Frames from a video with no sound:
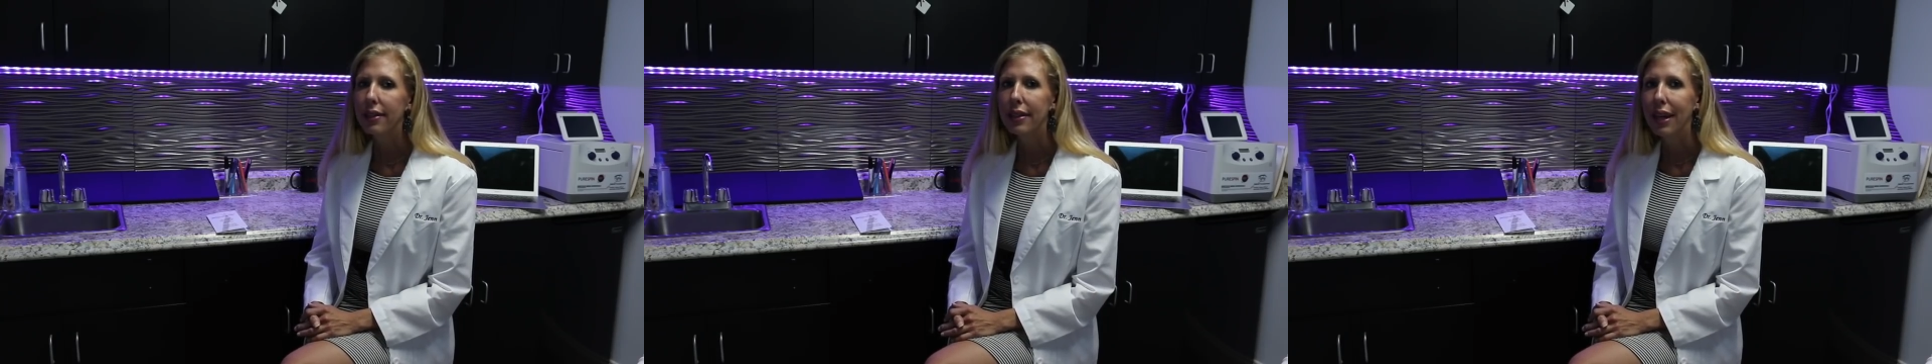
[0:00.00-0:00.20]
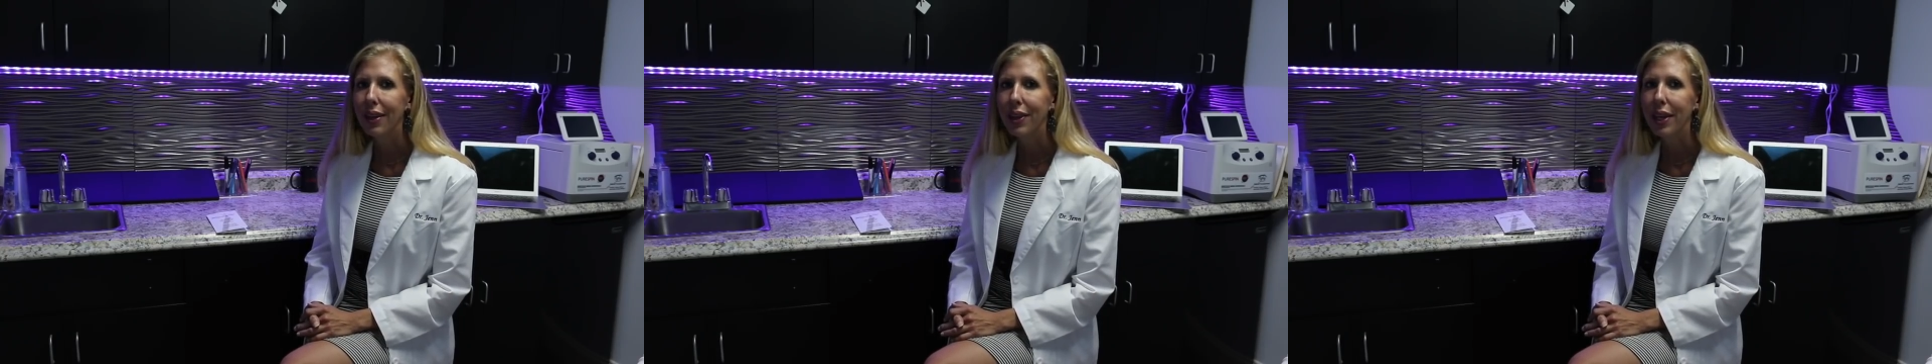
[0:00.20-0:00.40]

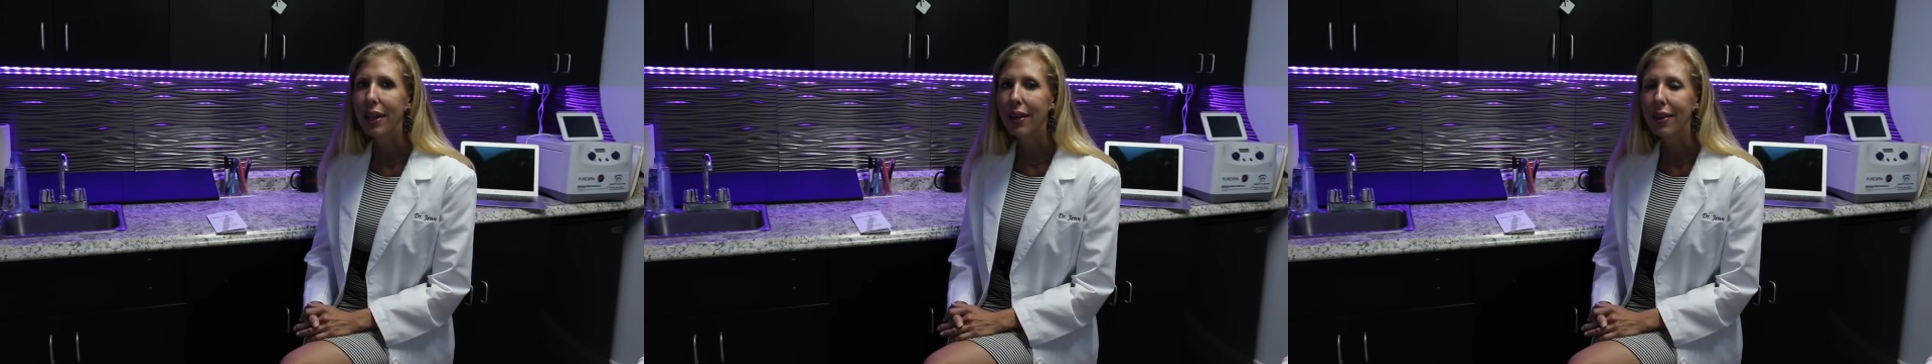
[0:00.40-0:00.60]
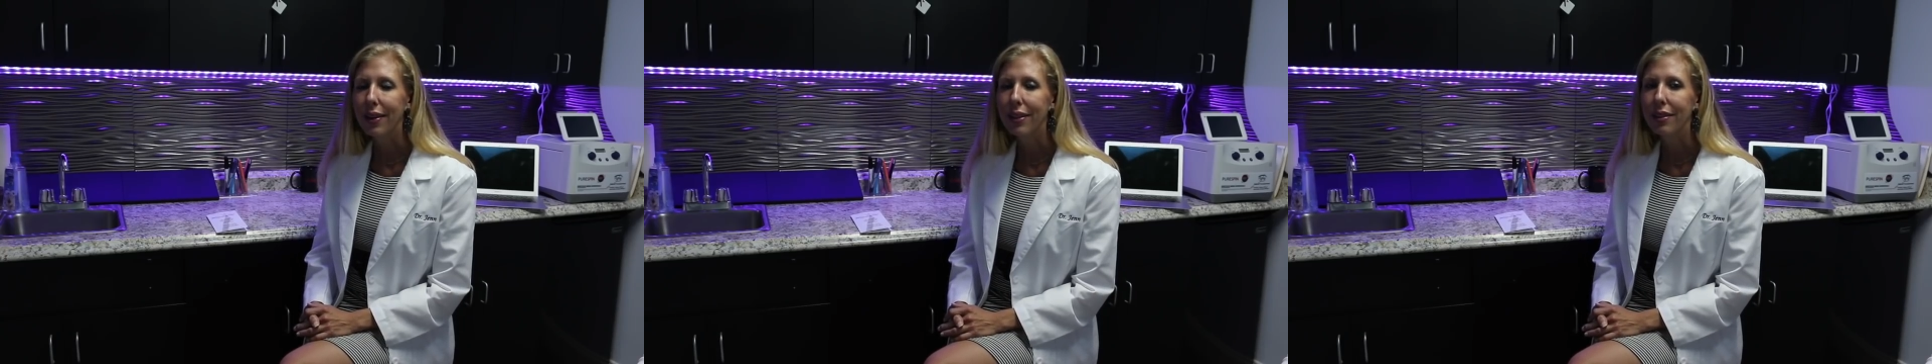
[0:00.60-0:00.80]
is out
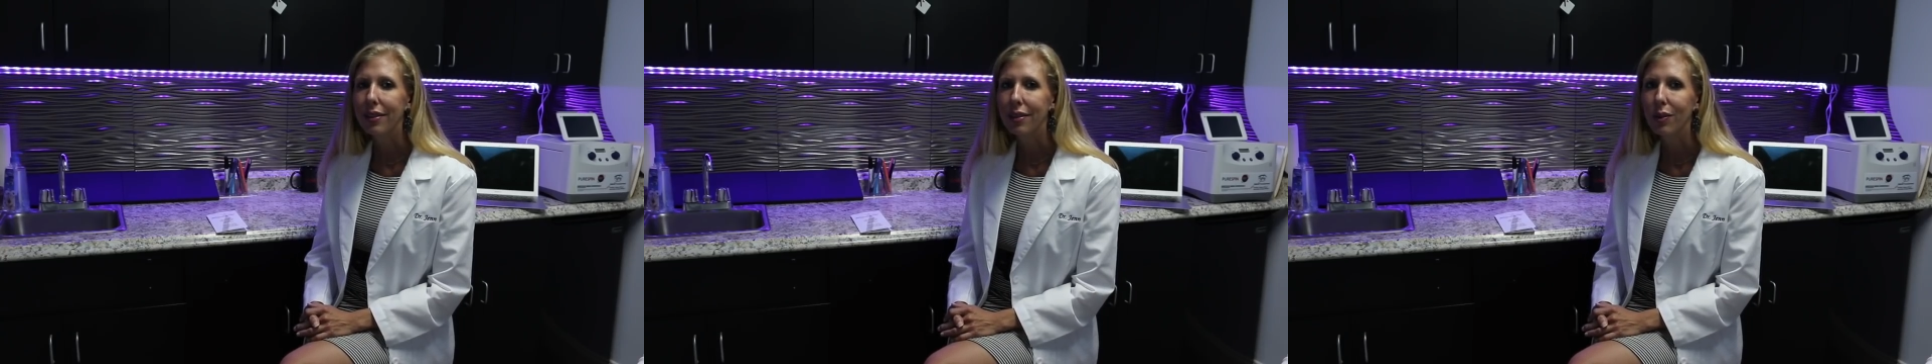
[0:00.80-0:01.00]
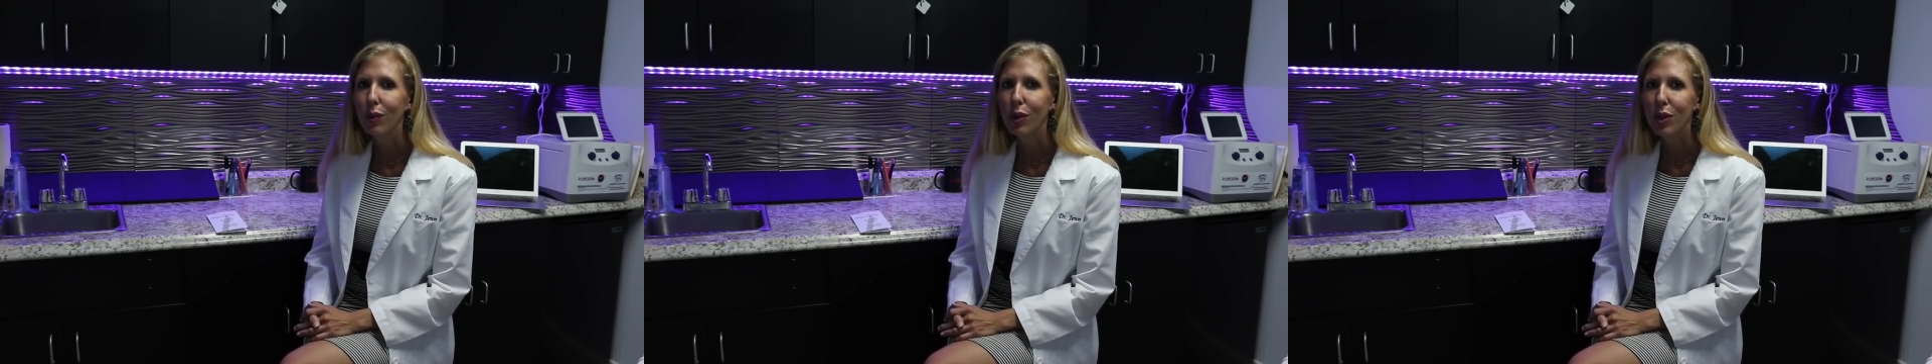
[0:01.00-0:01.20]
there
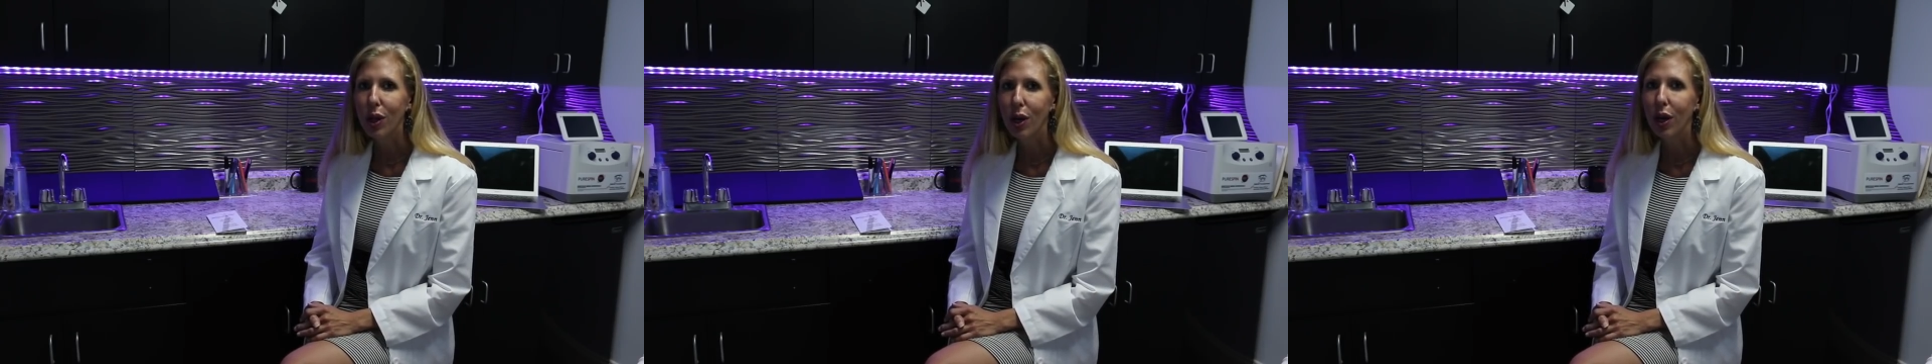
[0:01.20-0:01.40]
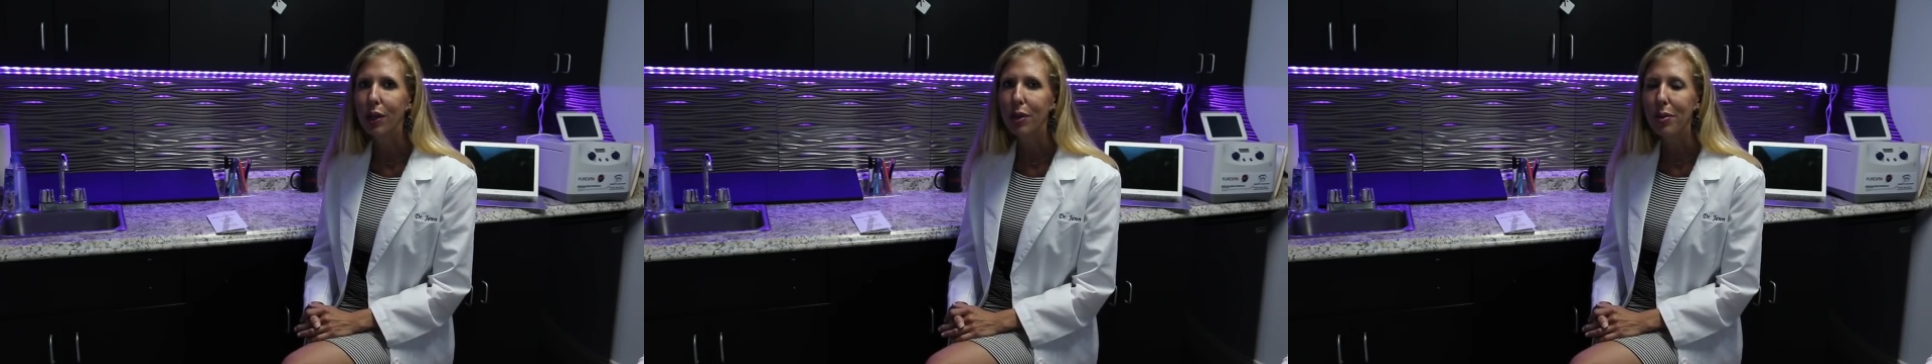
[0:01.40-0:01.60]
and we're
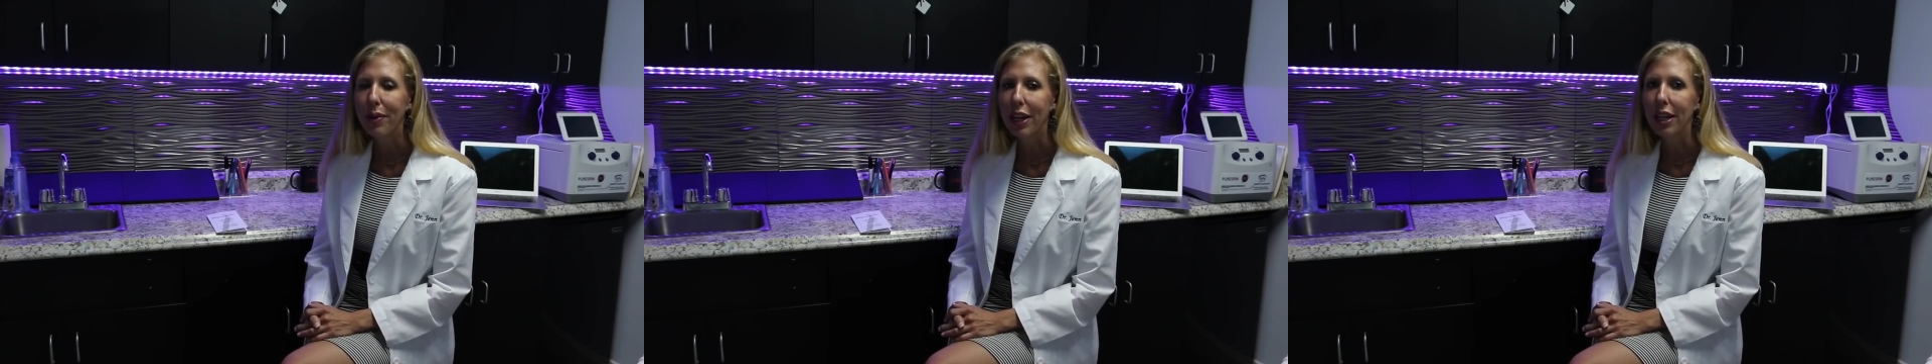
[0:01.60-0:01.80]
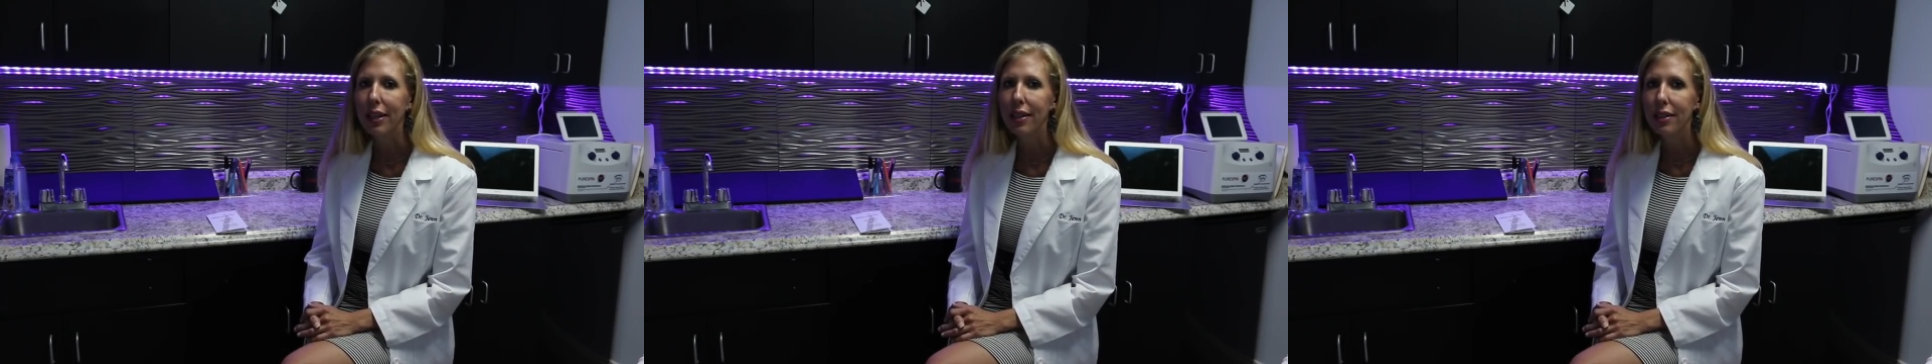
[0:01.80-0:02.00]
talking
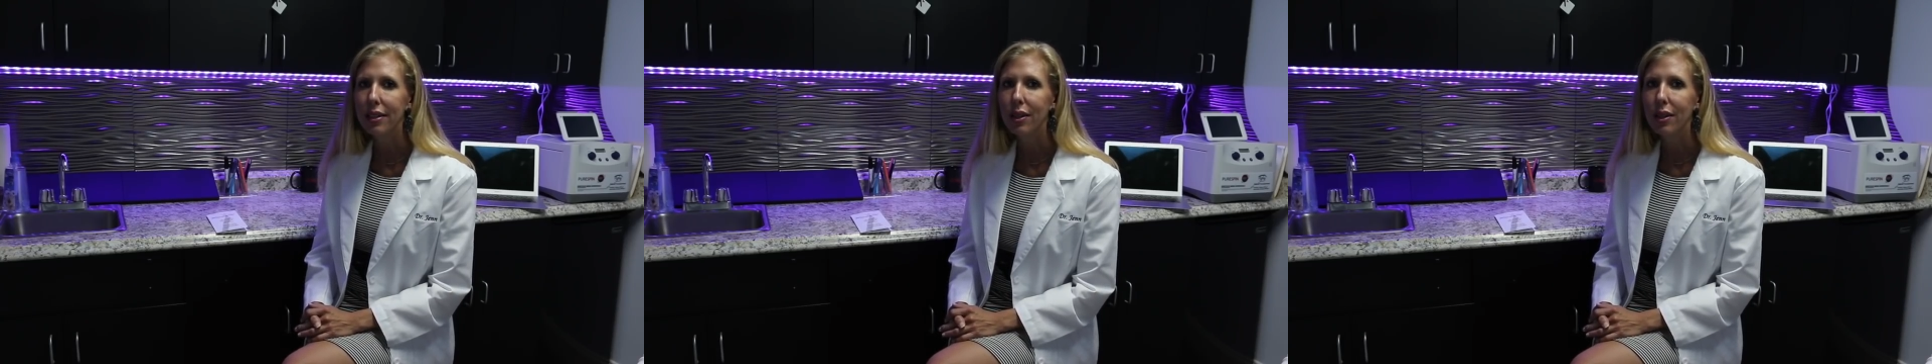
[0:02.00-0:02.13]
about it,